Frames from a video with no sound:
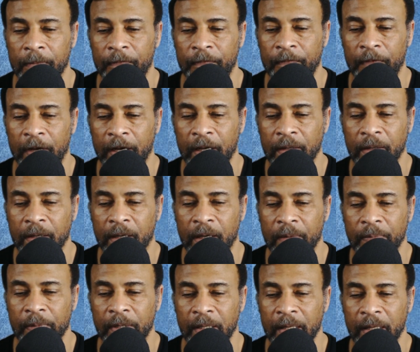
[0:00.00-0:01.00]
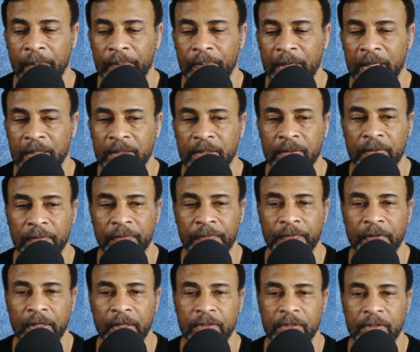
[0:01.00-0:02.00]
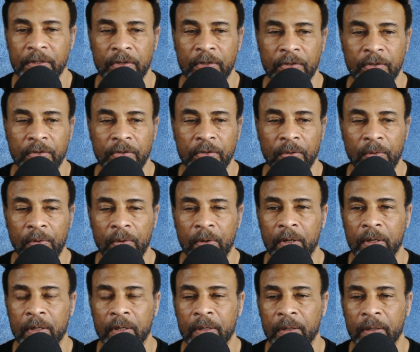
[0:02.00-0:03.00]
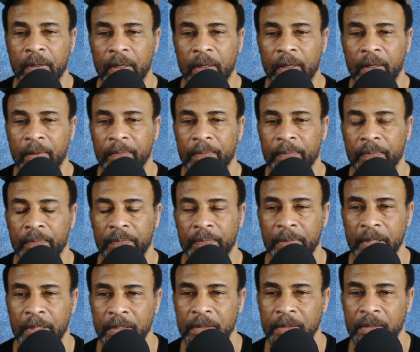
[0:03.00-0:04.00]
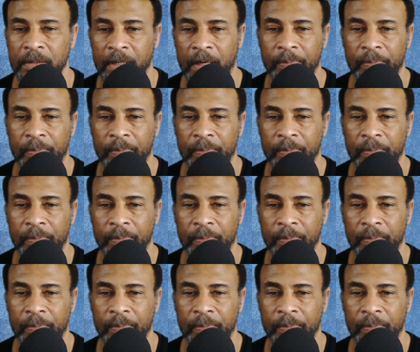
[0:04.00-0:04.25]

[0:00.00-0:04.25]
find the company that best fits your business